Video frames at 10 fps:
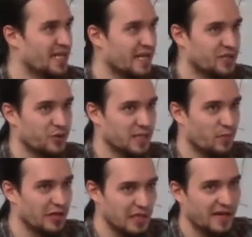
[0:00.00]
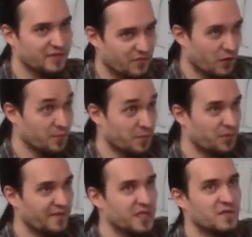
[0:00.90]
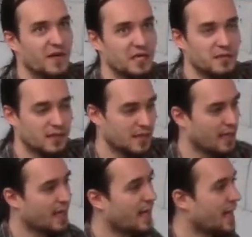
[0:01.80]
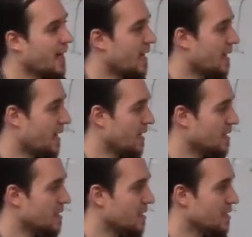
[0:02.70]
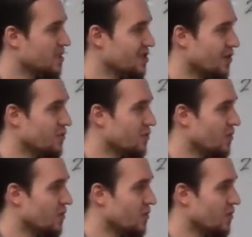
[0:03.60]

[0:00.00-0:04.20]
extra spot left from the previous phase. So